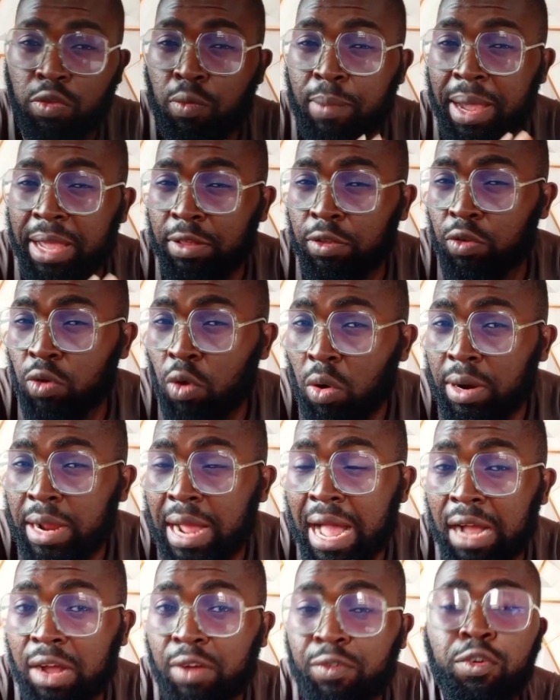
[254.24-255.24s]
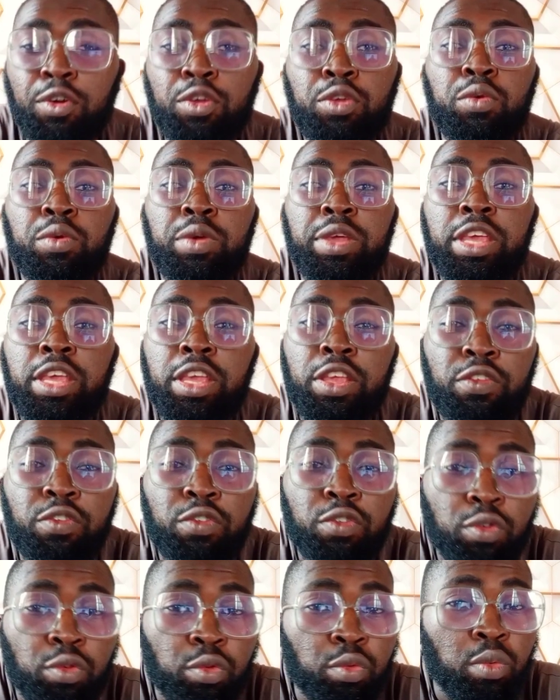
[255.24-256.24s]
So my third hack for you
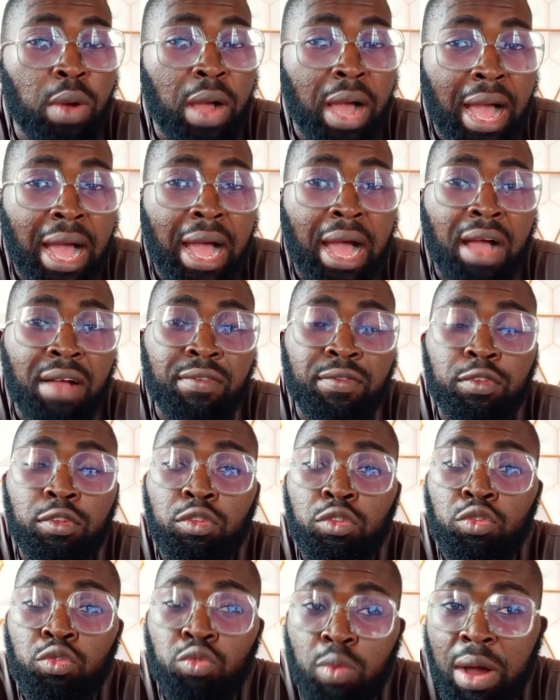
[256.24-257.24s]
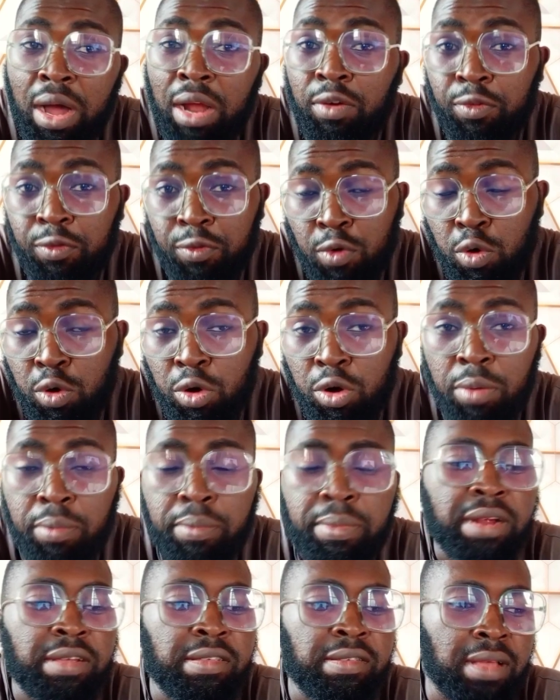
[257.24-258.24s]
is to have dual phone
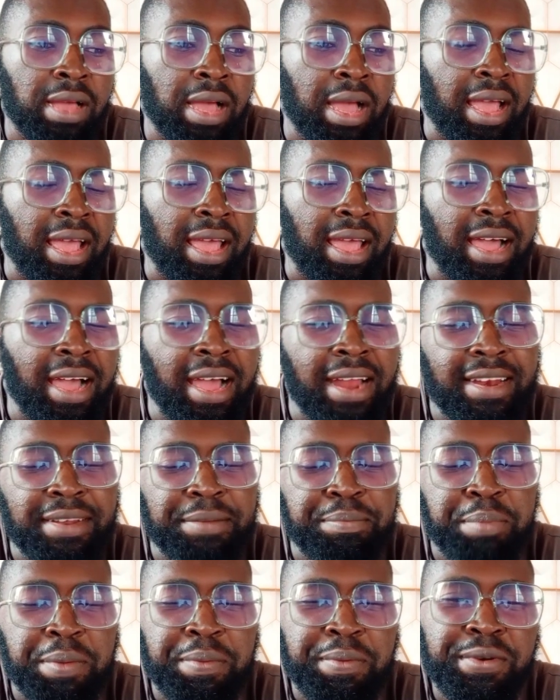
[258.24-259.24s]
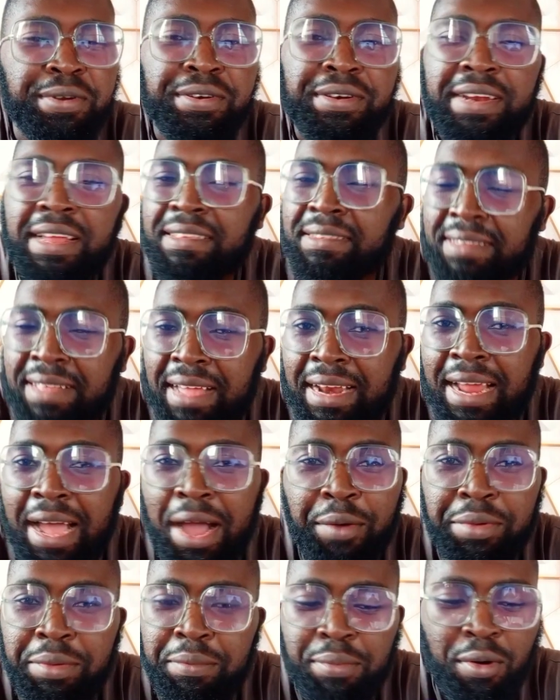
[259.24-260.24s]
numbers. And people don't understand
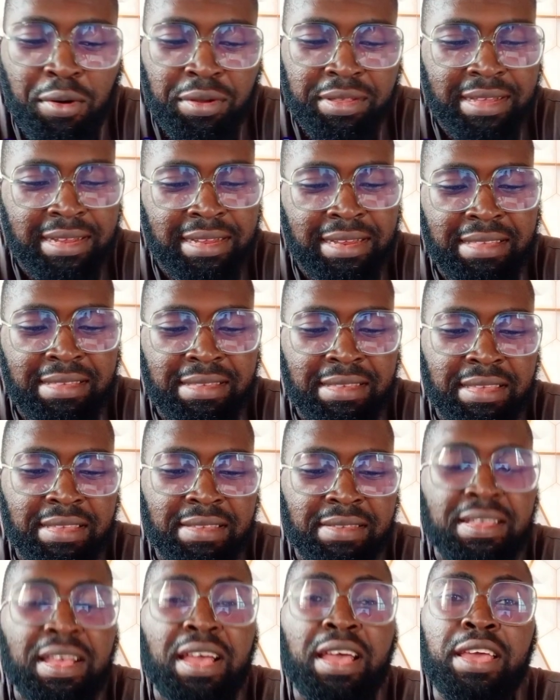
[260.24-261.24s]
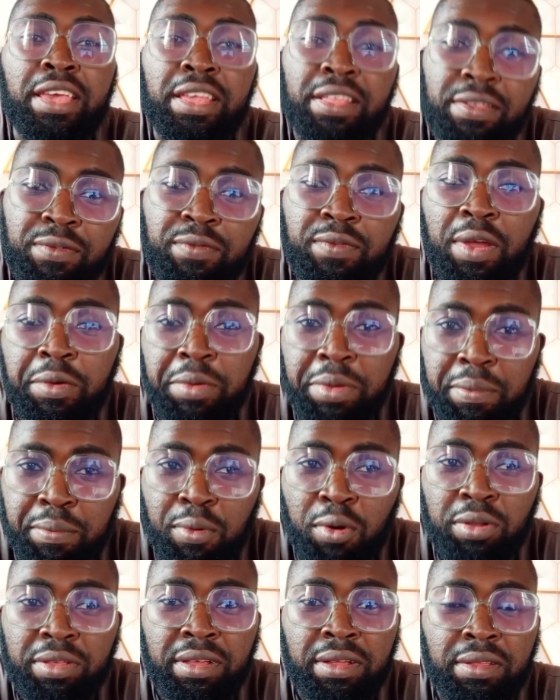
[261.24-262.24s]
how important this is. It's very
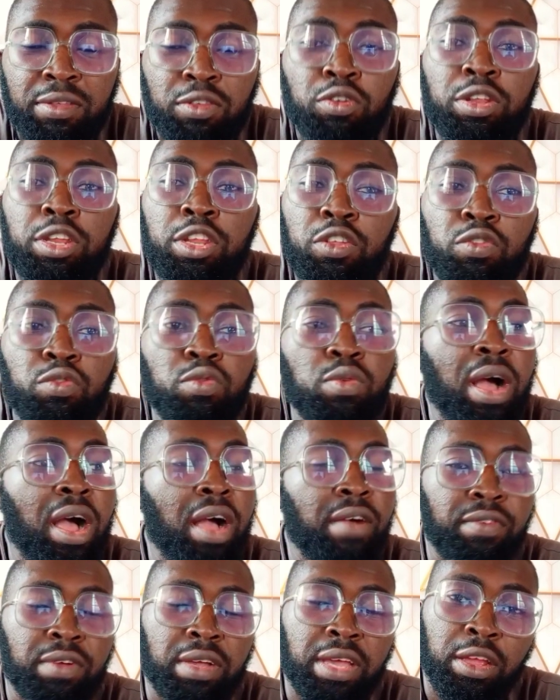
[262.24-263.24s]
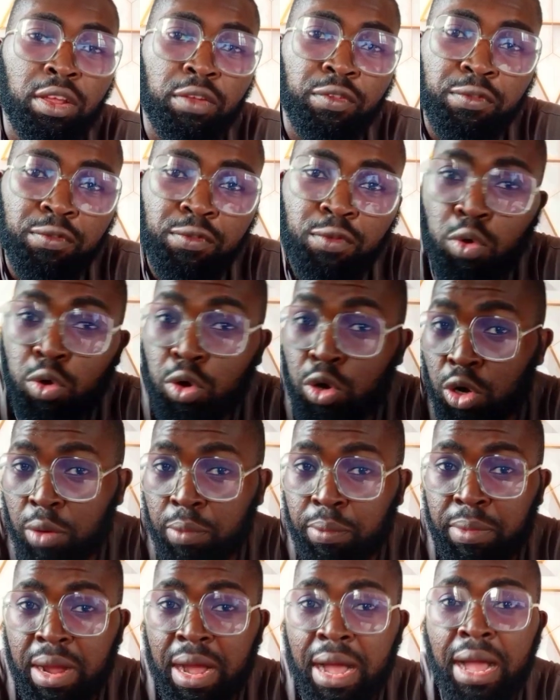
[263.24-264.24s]
important. You need to have a phone
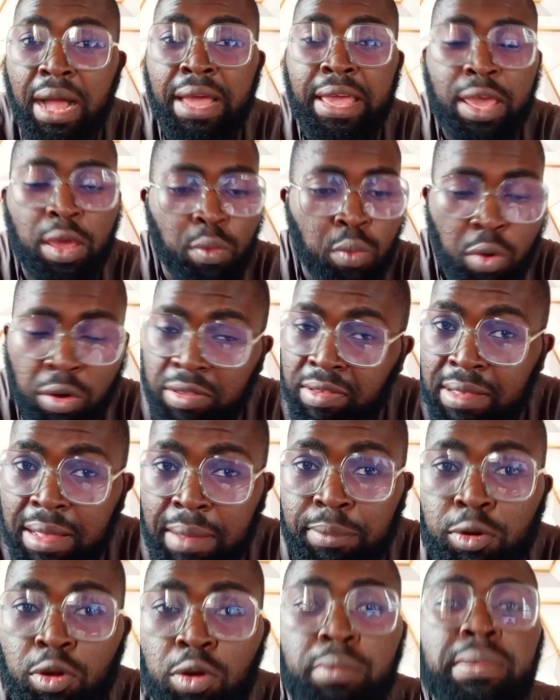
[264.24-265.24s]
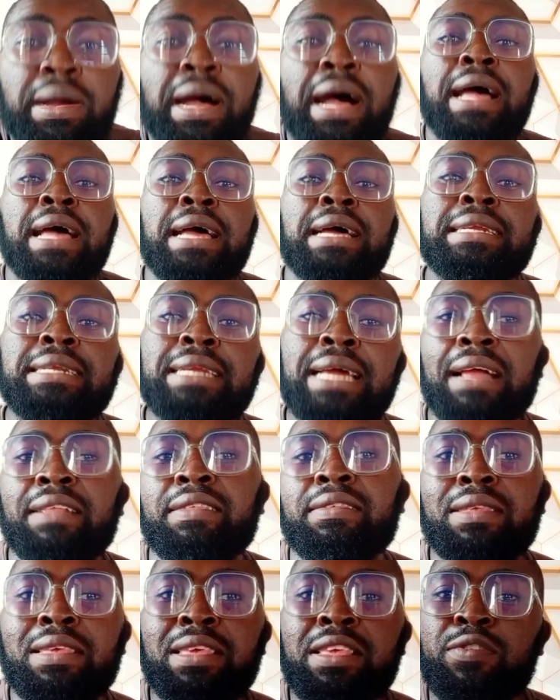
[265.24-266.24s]
number, a WhatsApp number
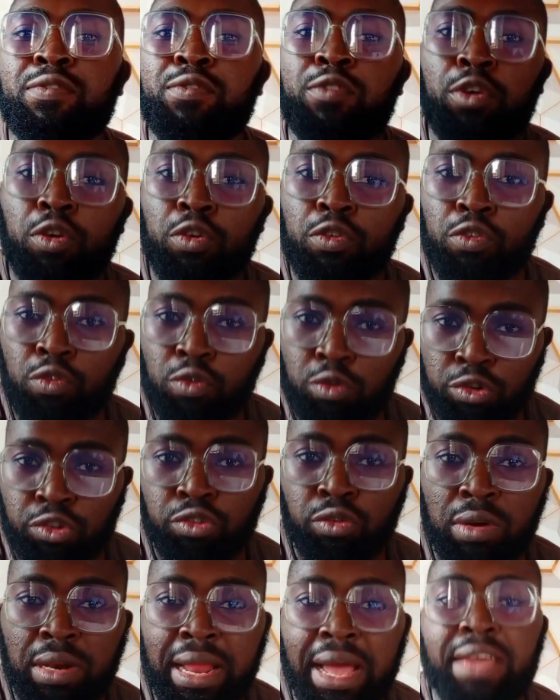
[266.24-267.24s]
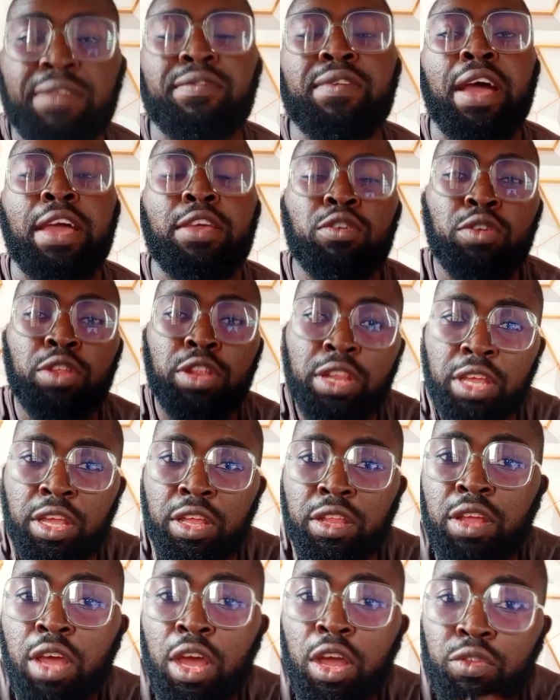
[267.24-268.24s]
that is for your social life, and you
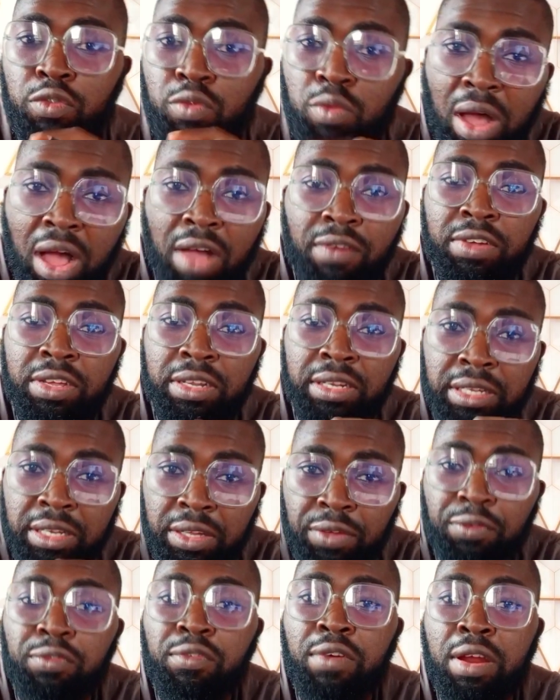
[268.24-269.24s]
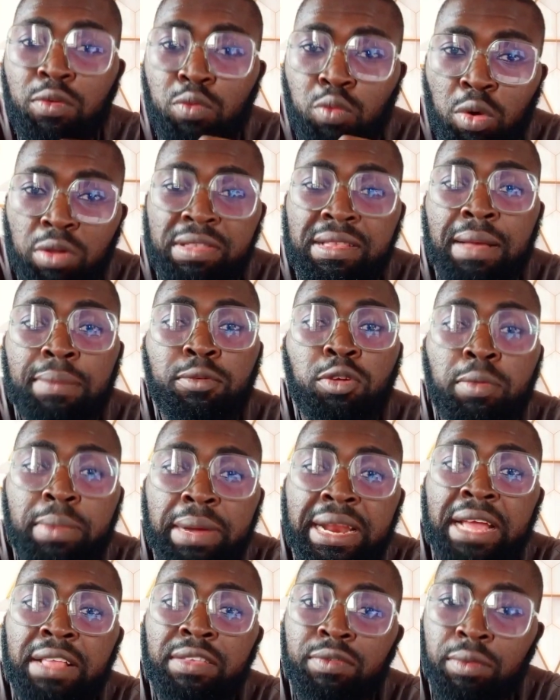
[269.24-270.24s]
need to have a different WhatsApp
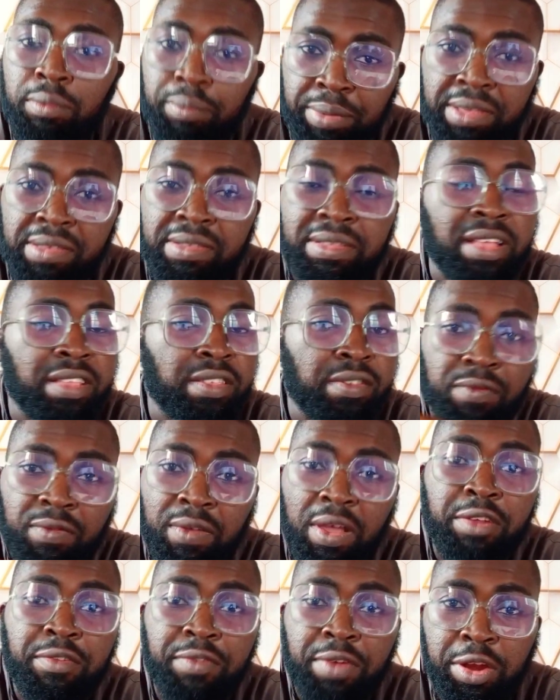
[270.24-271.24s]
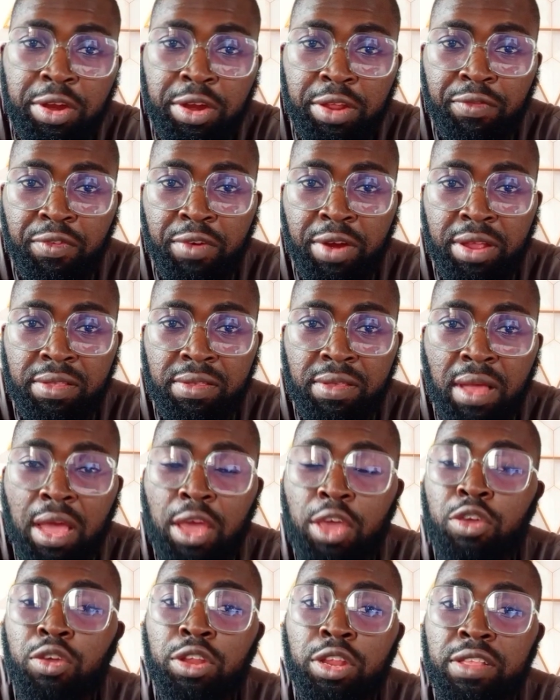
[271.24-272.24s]
number that's for business. Very, very different.
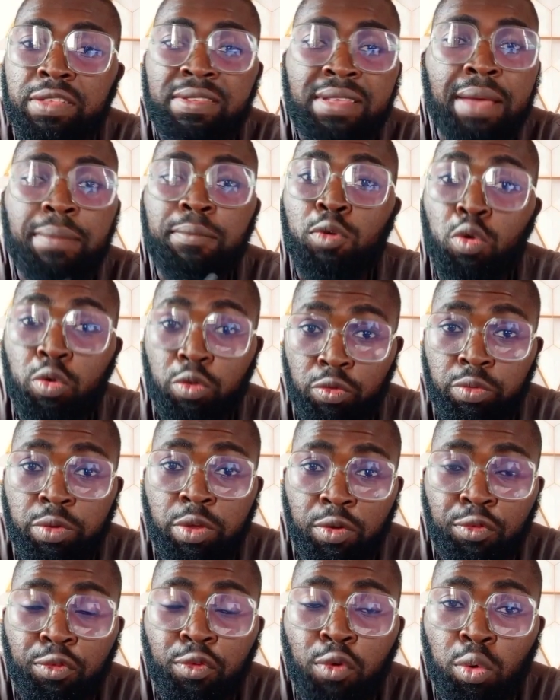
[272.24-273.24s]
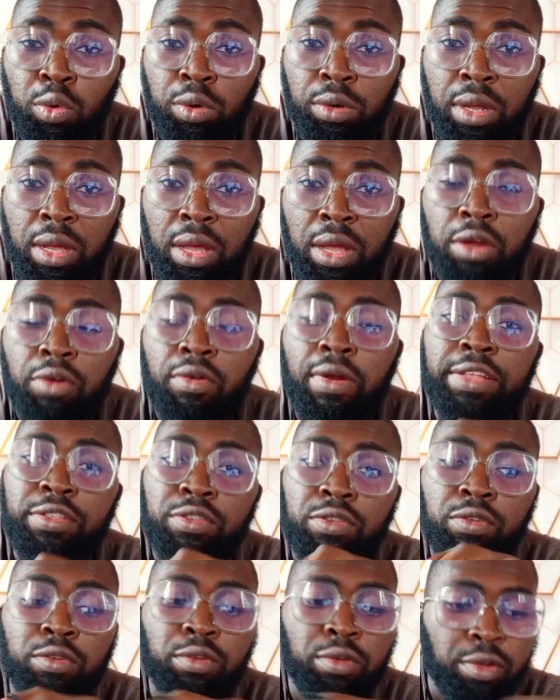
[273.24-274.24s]
Same goes to your phone,
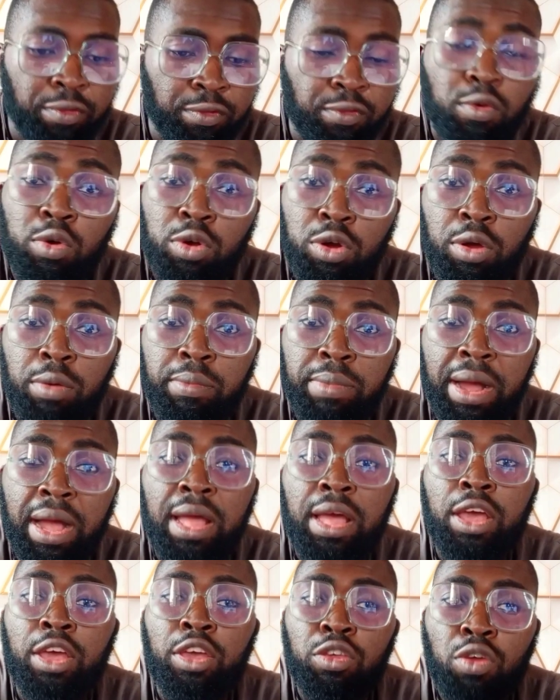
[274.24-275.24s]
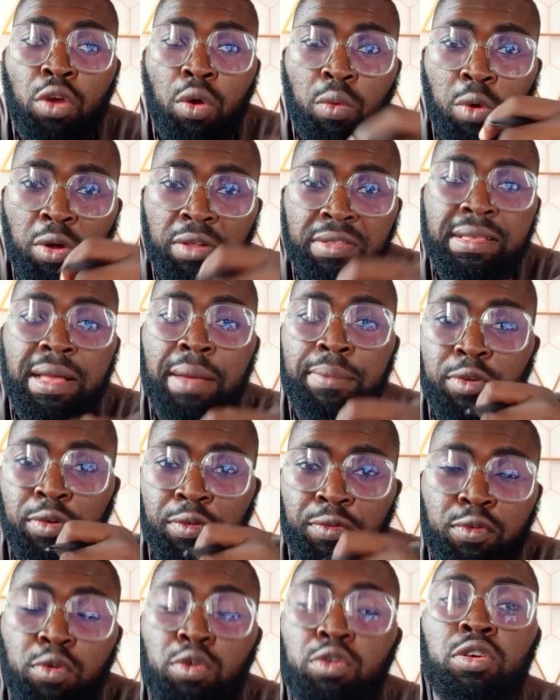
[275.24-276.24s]
right? Your phone number, your WhatsApp,
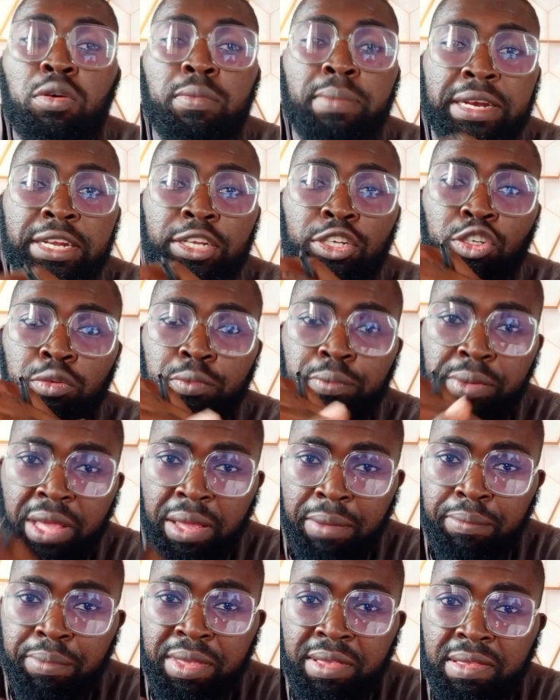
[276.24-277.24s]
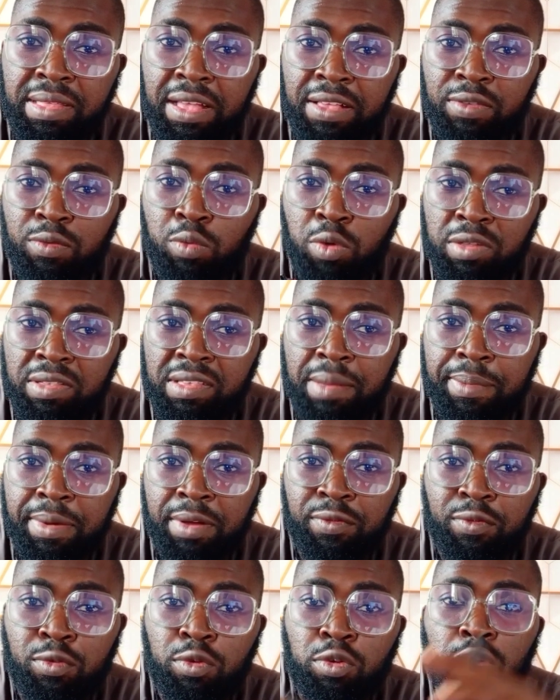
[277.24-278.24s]
your phone number. There should be a business WhatsApp
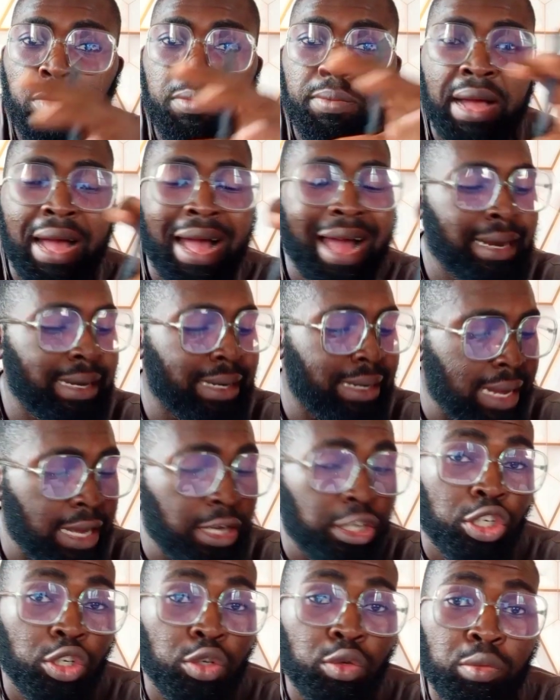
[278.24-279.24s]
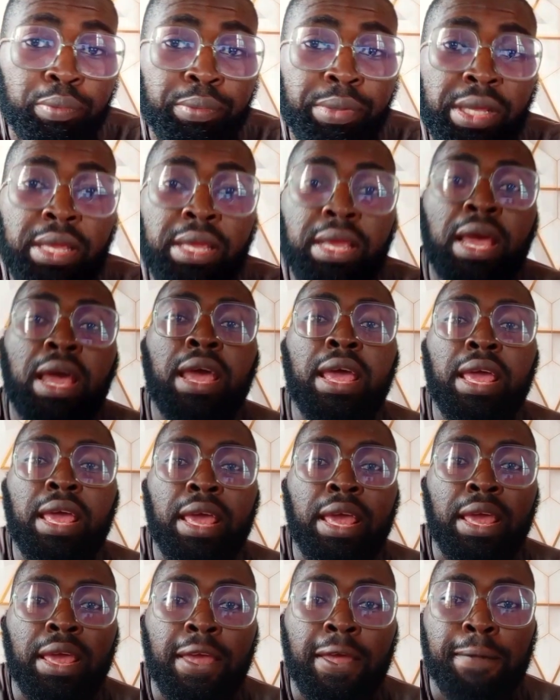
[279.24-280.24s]
and phone number, and there should be
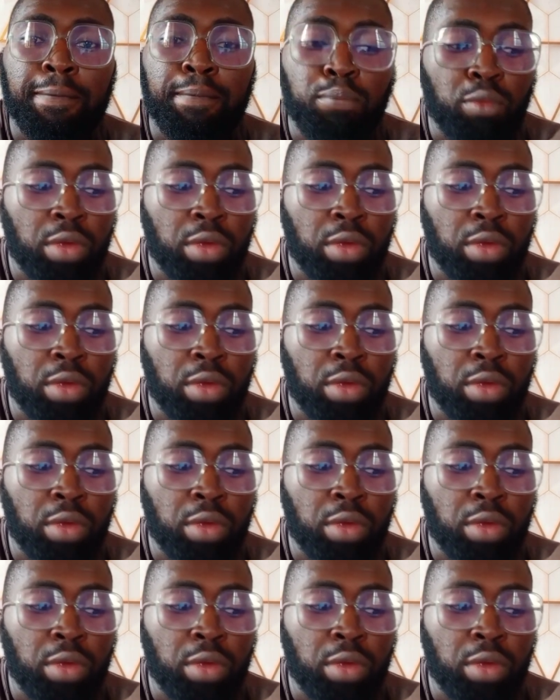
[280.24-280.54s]
a